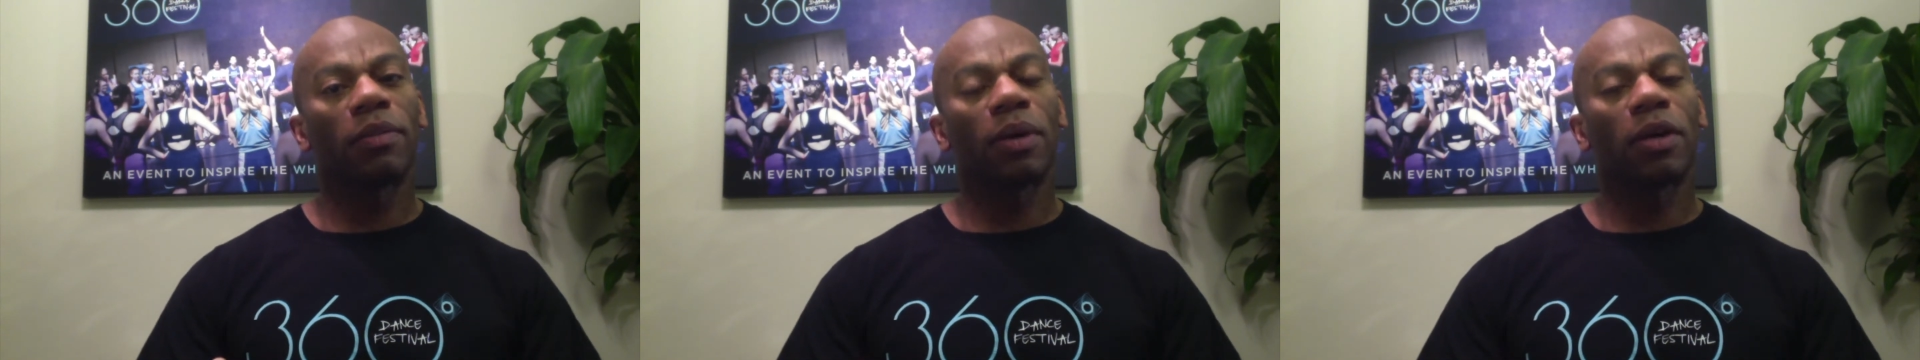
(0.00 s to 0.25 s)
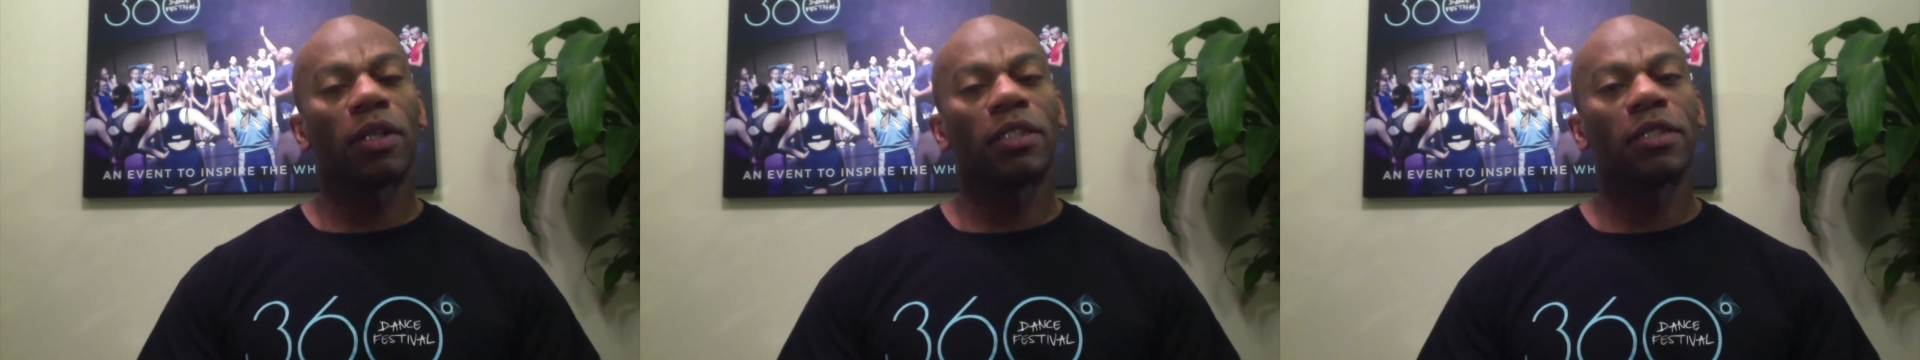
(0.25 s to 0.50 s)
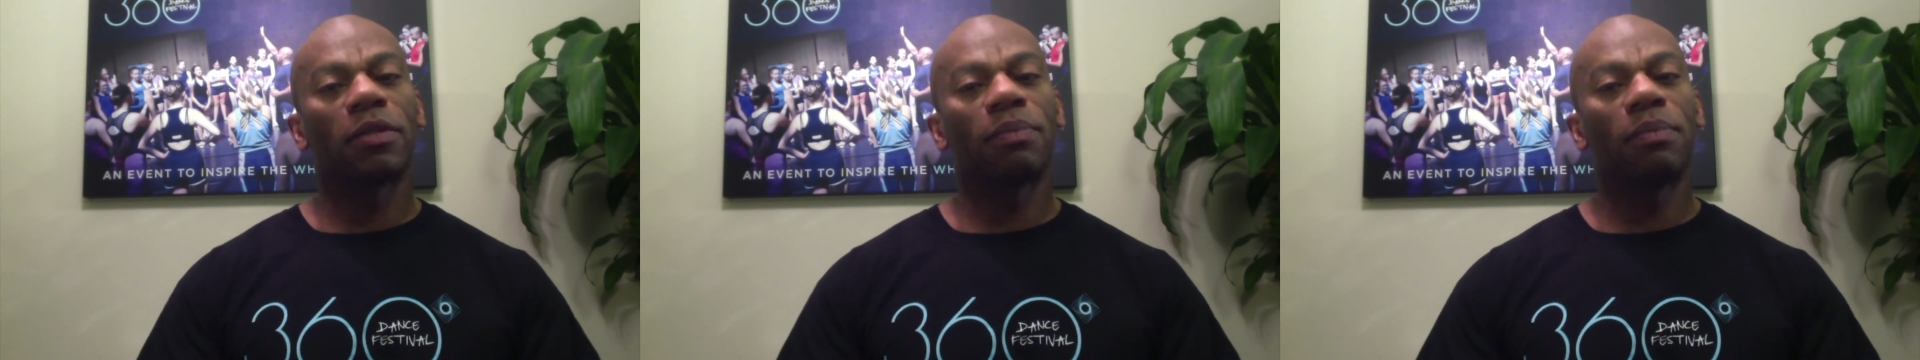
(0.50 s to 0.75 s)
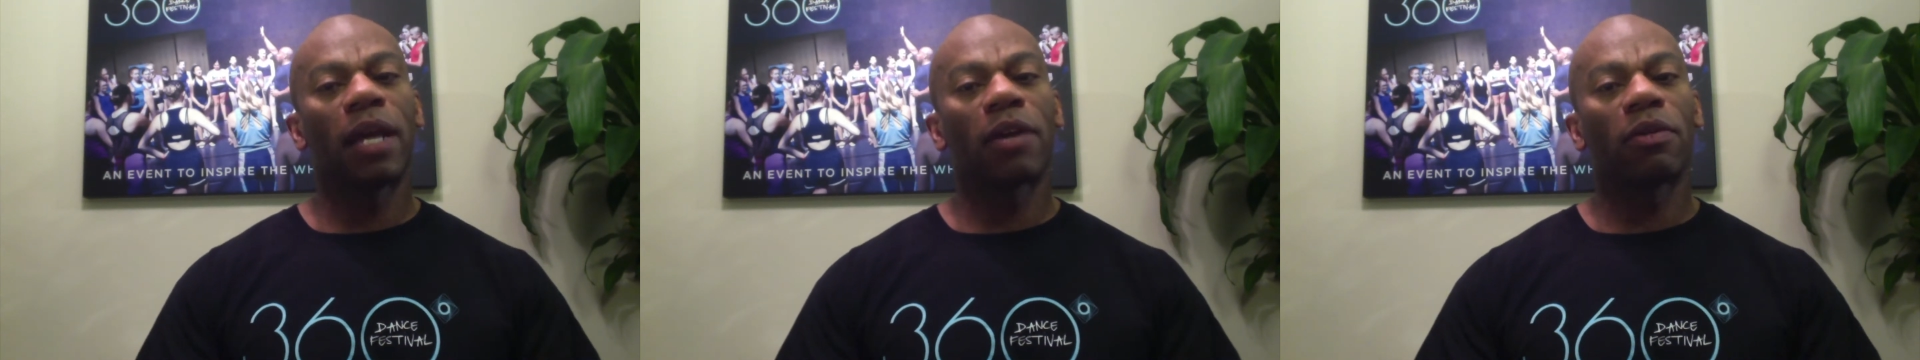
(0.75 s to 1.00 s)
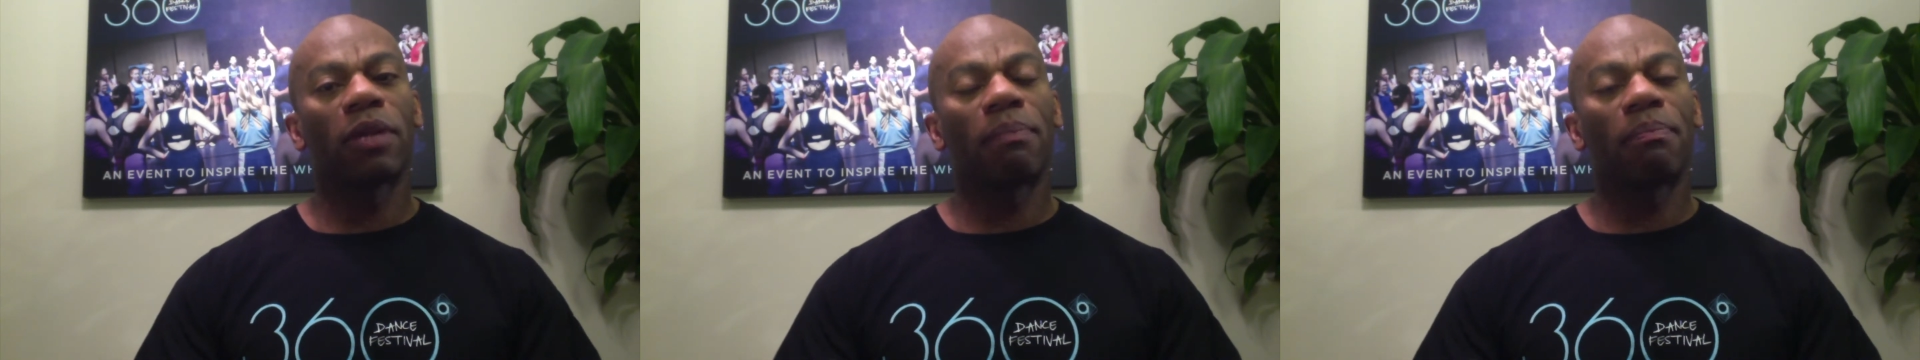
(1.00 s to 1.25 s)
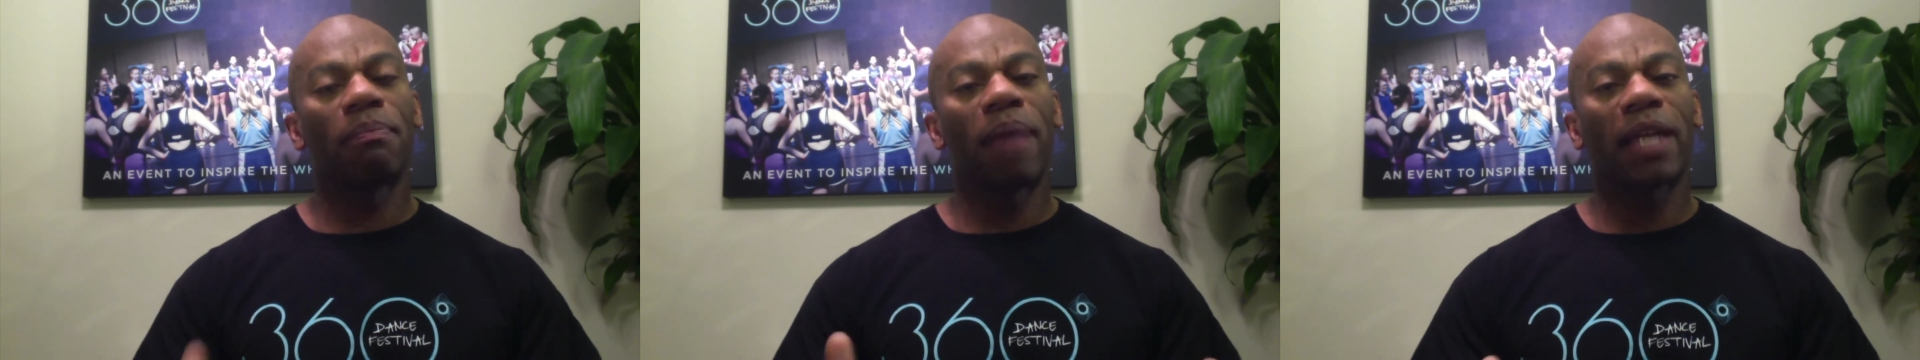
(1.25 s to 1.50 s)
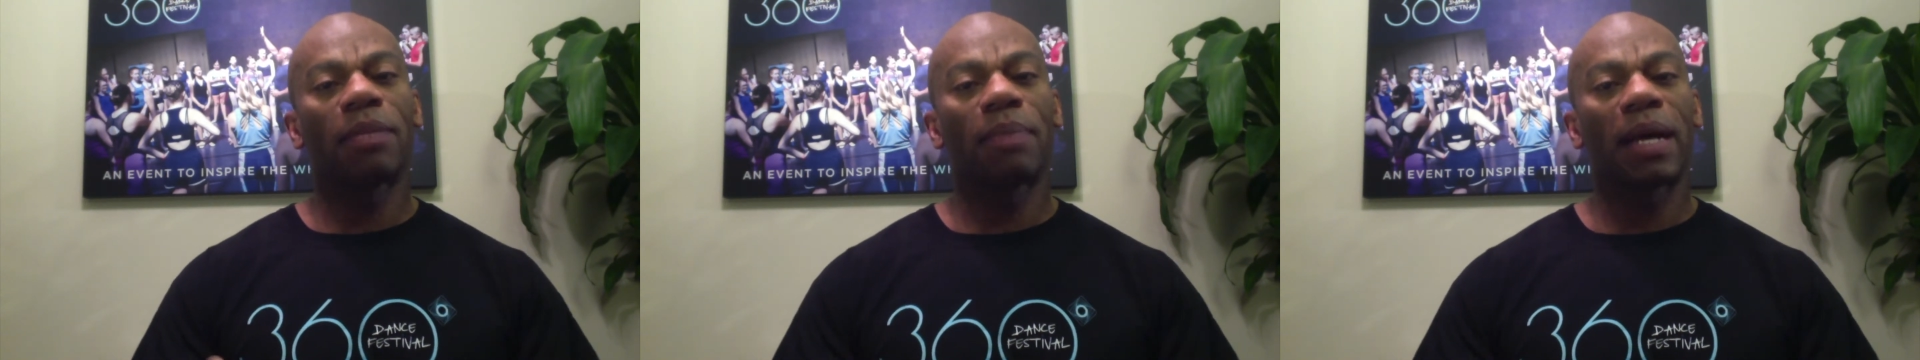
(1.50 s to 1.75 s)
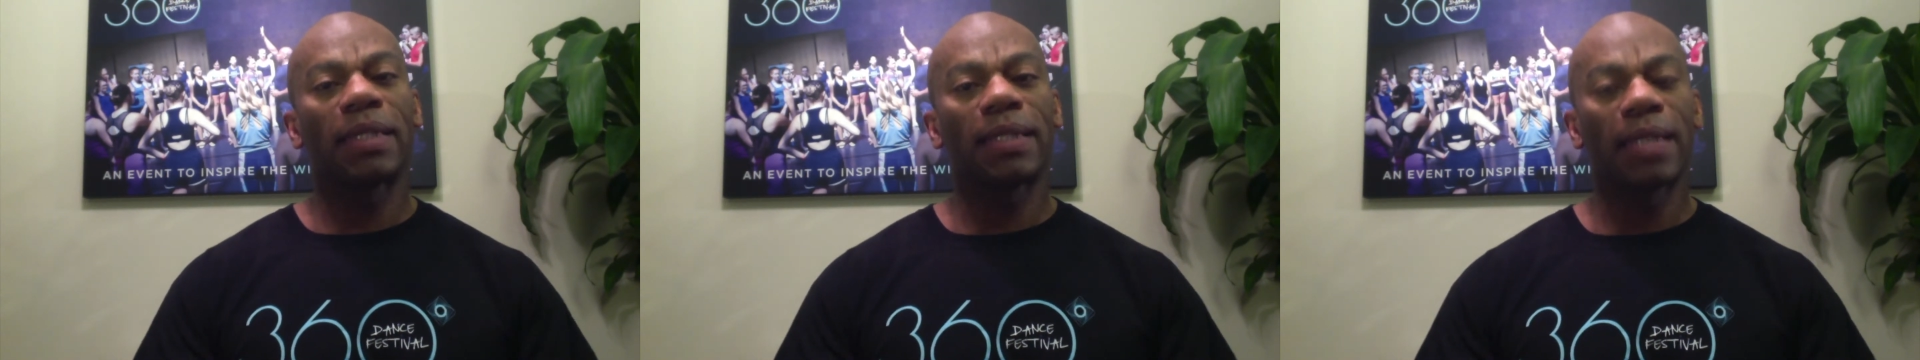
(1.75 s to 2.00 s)
because it's not only backed
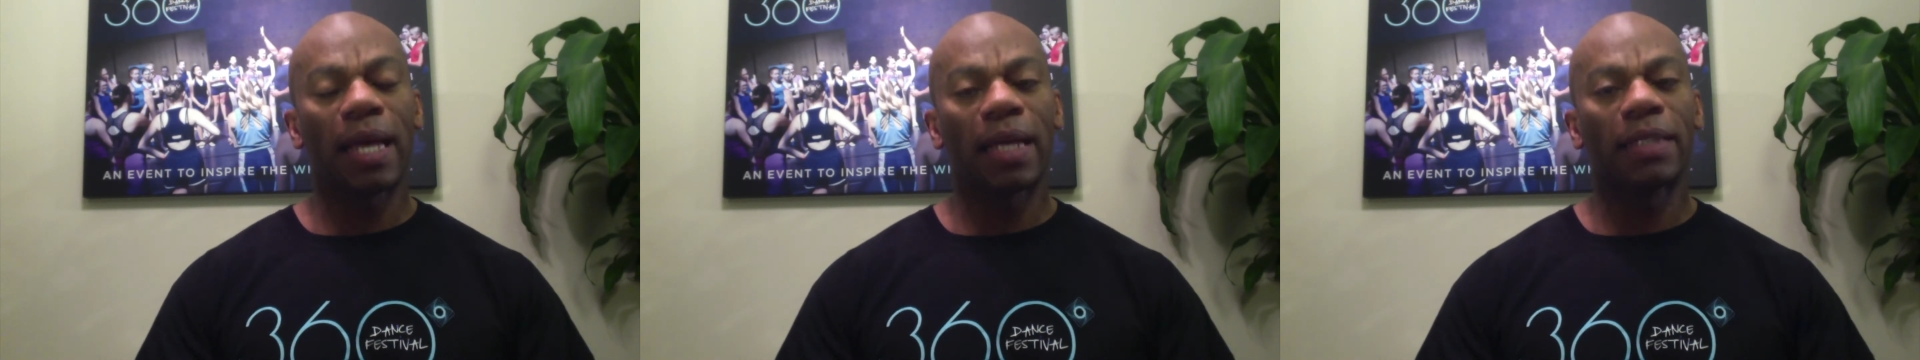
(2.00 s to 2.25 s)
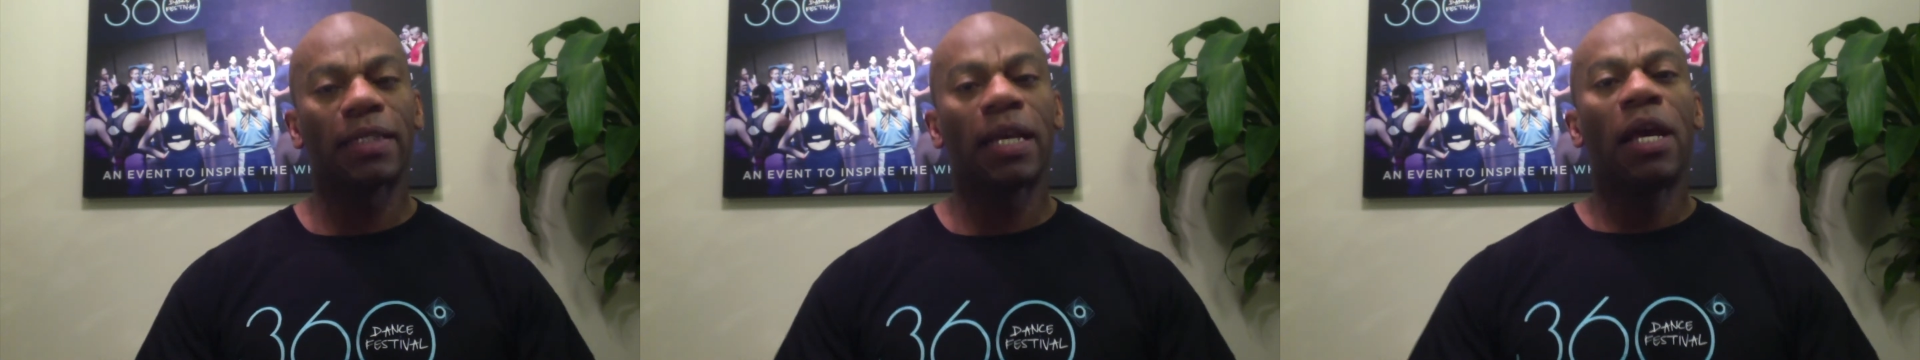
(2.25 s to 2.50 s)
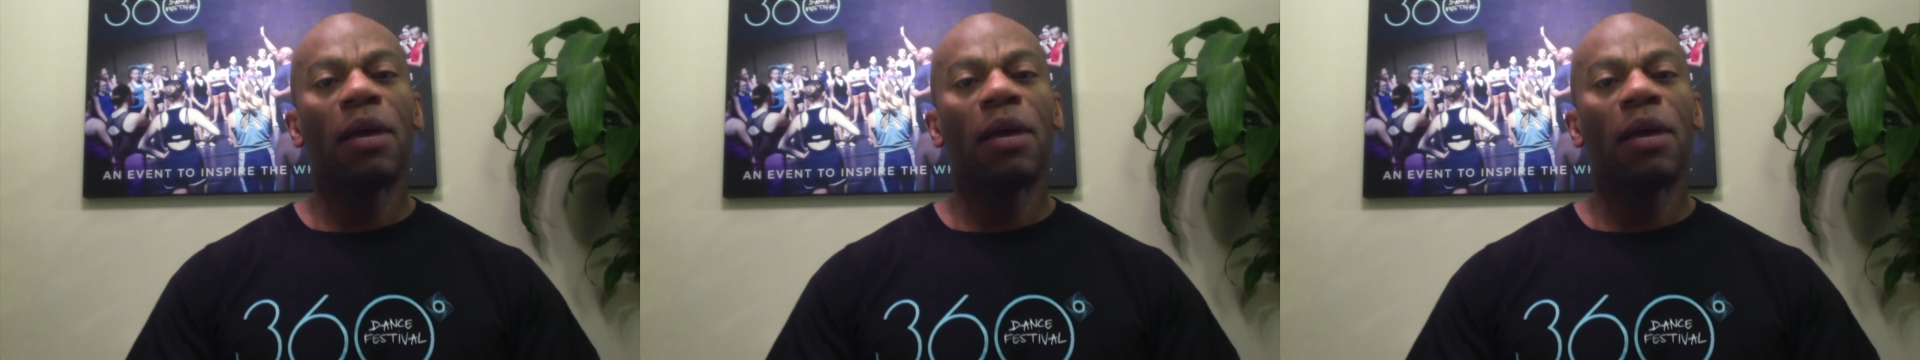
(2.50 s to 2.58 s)
by science,